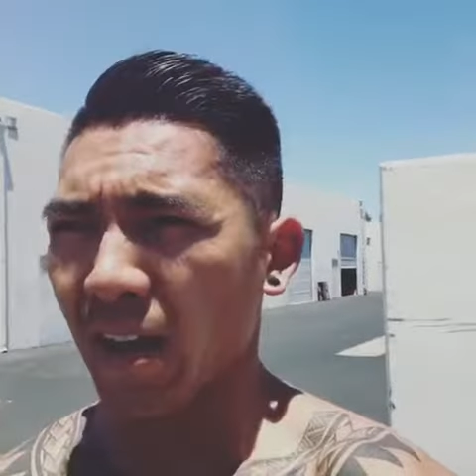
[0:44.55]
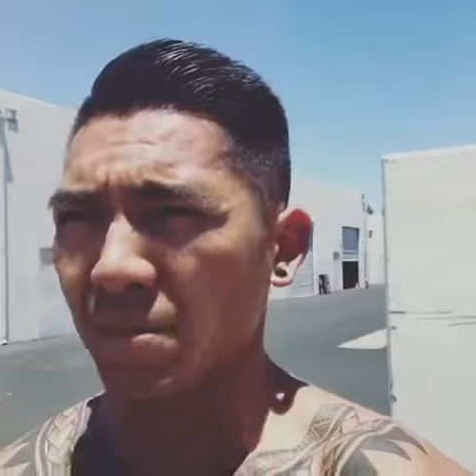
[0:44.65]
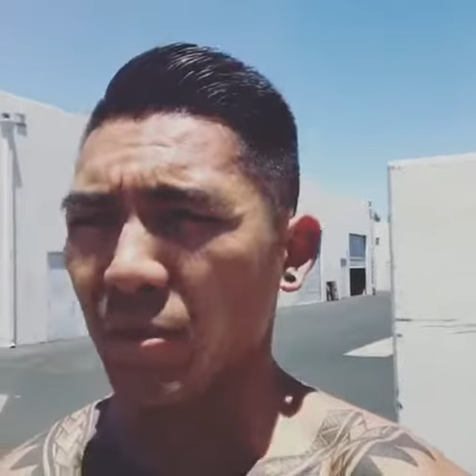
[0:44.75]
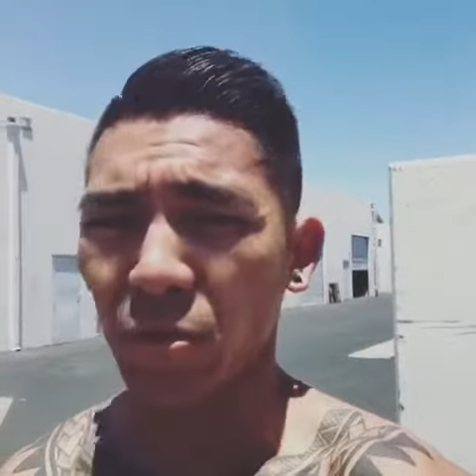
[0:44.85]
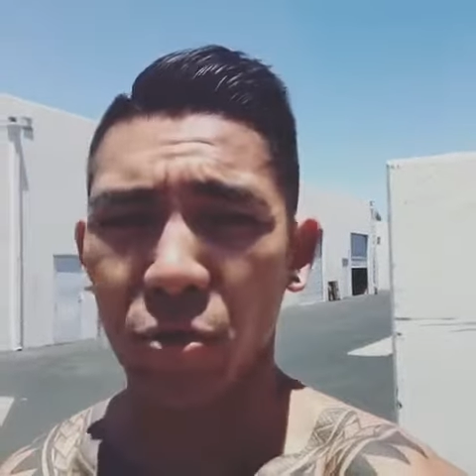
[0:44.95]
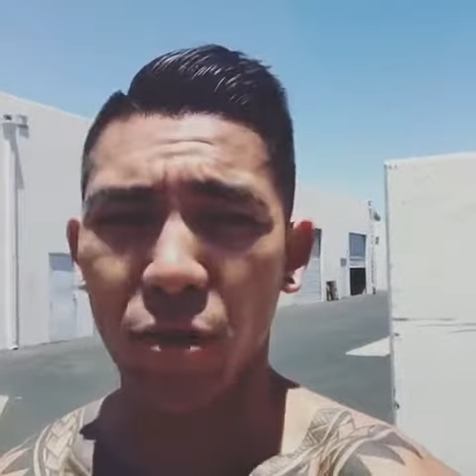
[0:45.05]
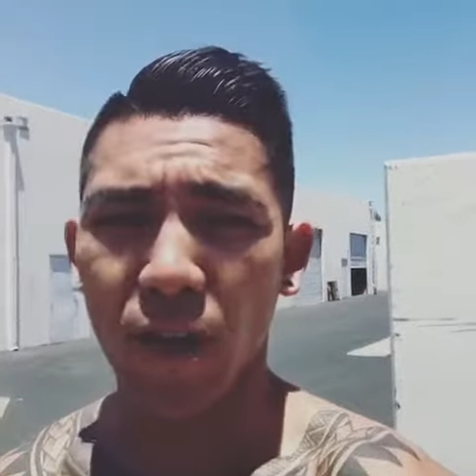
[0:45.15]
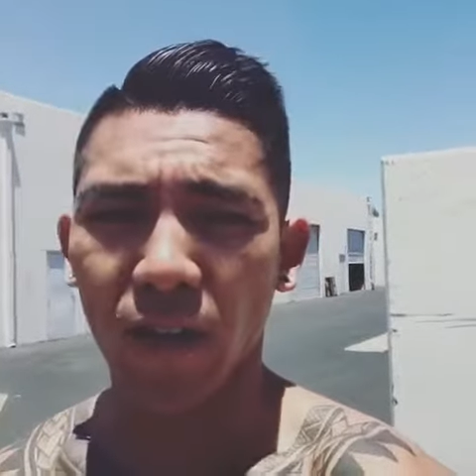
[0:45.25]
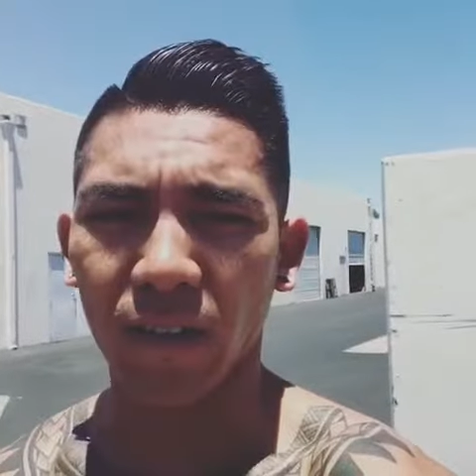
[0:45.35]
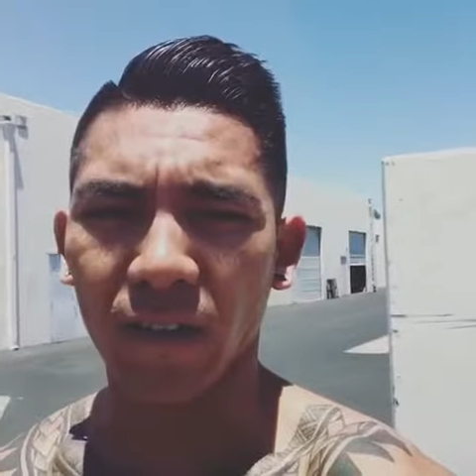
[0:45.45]

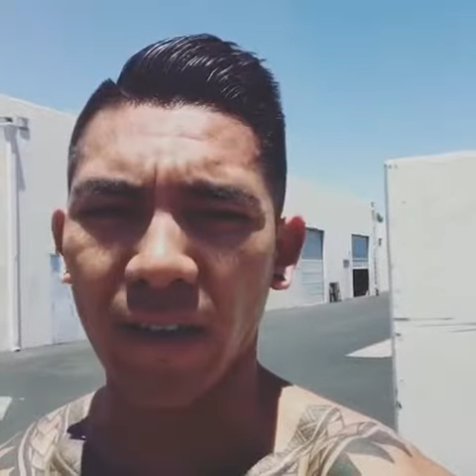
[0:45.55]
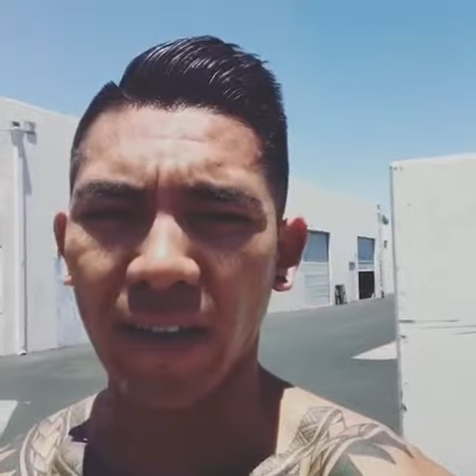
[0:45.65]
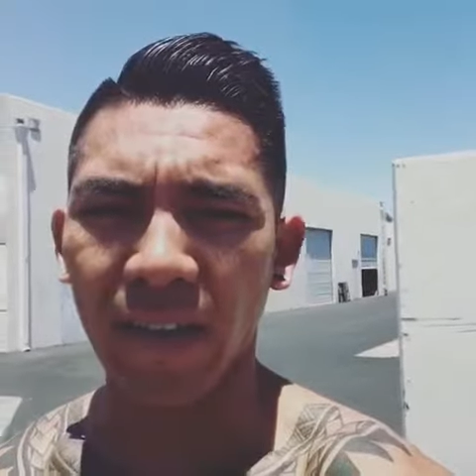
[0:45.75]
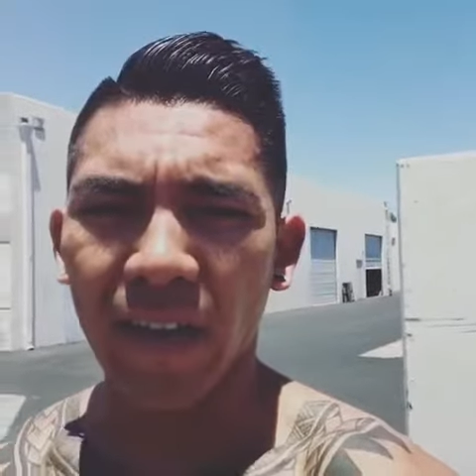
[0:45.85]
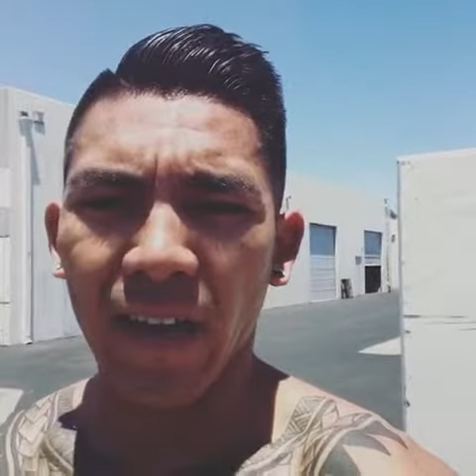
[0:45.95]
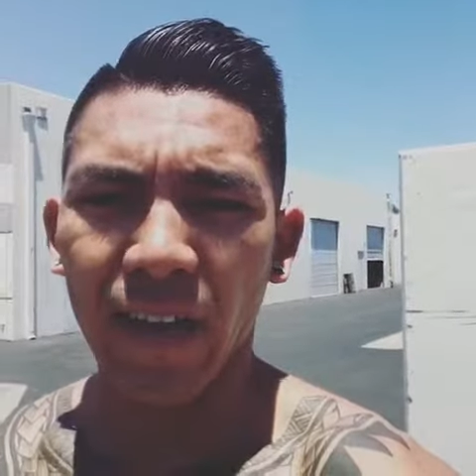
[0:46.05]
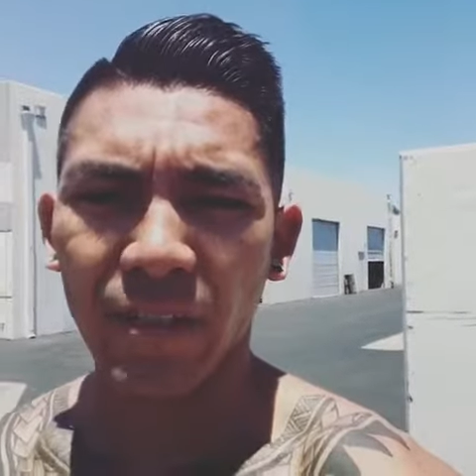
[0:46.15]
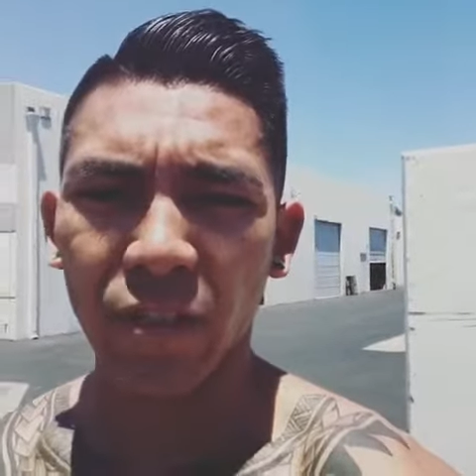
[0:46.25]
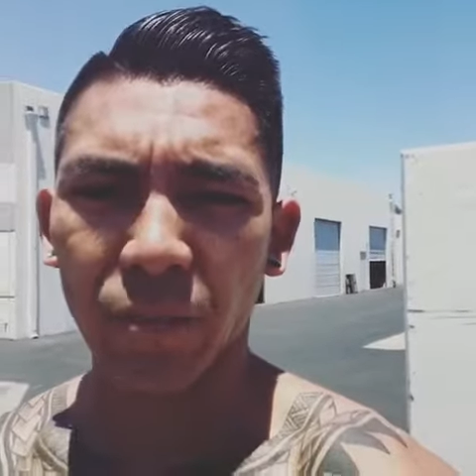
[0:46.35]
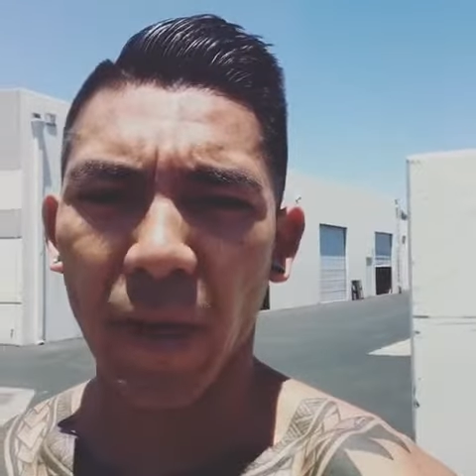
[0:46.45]
strong, right?
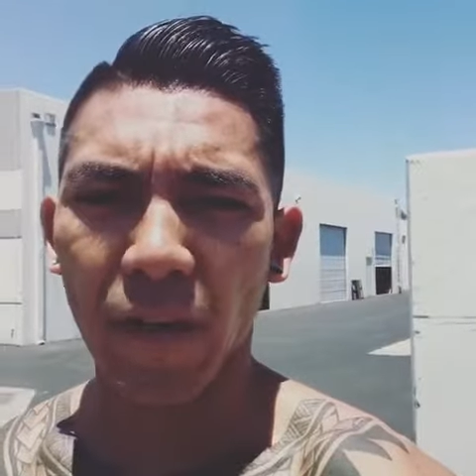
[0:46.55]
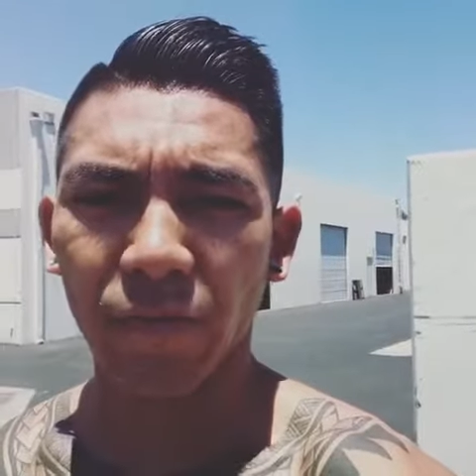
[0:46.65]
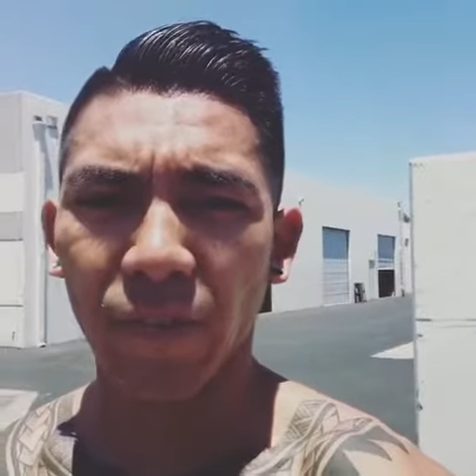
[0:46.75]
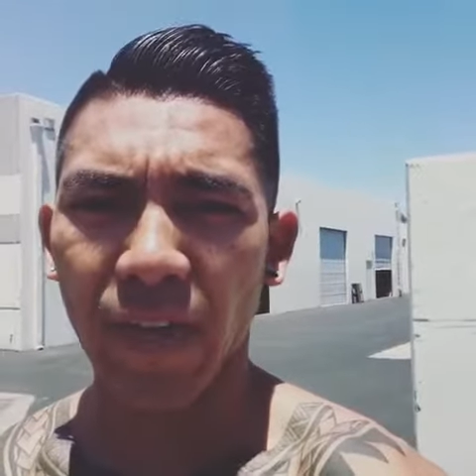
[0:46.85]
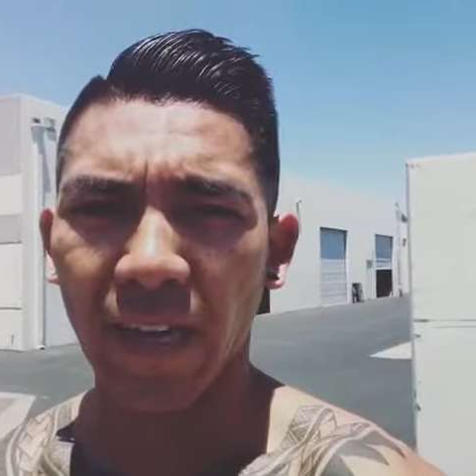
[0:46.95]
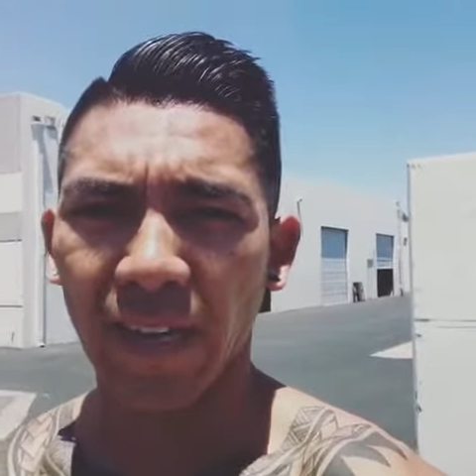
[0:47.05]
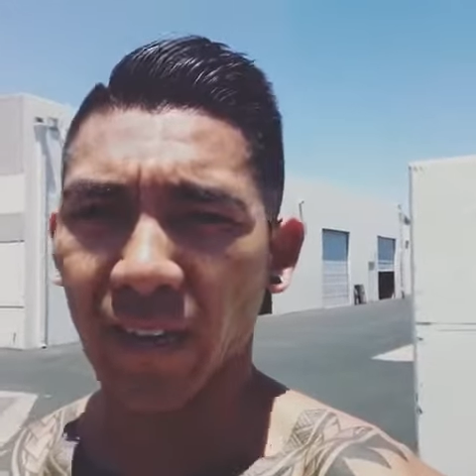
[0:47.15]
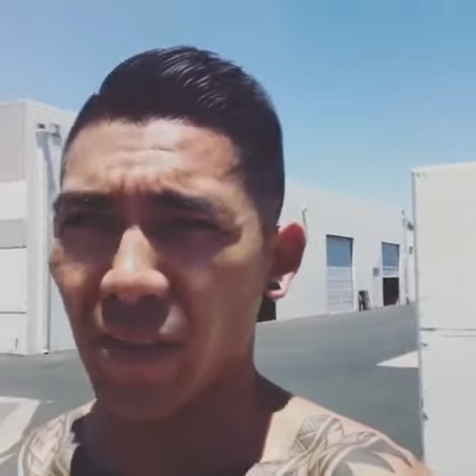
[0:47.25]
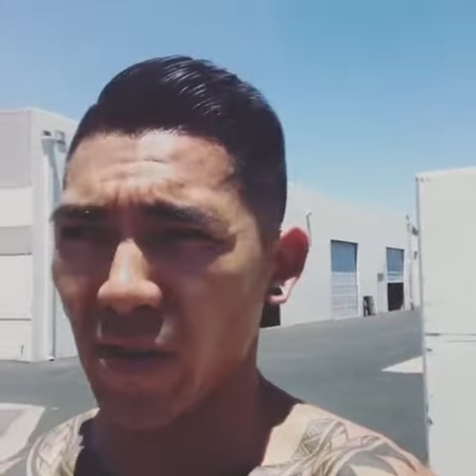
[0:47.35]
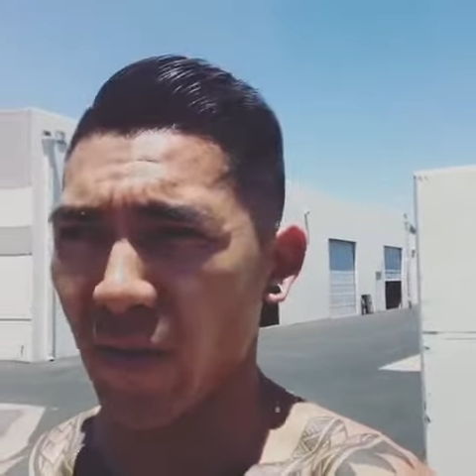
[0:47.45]
Such a powerful thing.
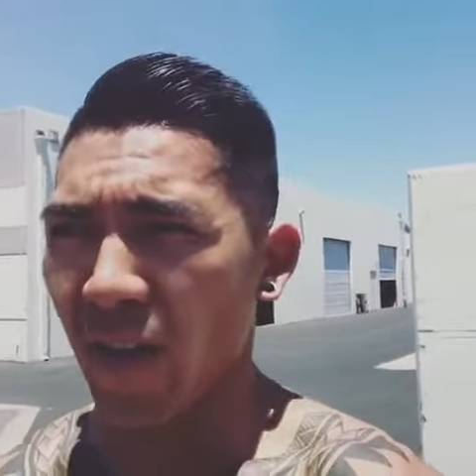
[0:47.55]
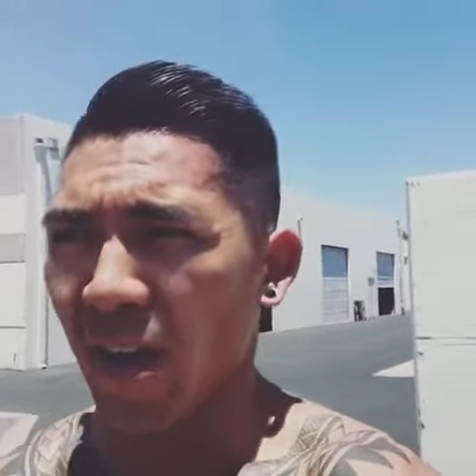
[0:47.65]
So